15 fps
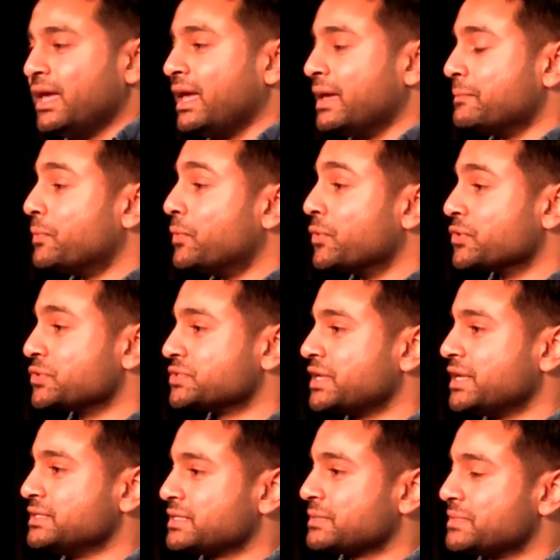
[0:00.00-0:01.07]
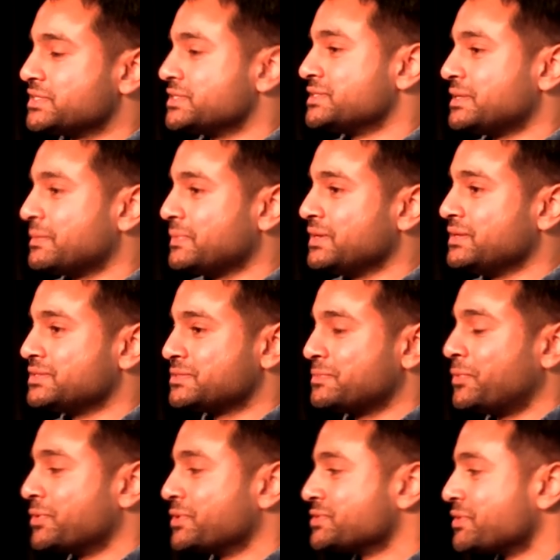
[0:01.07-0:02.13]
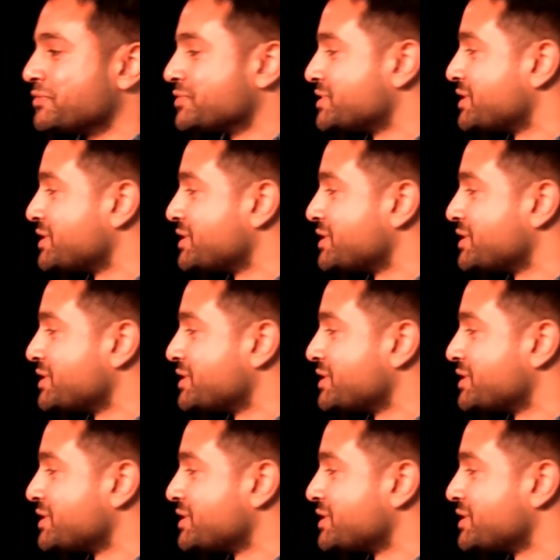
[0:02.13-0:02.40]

In poorer states like Mississippi, support is over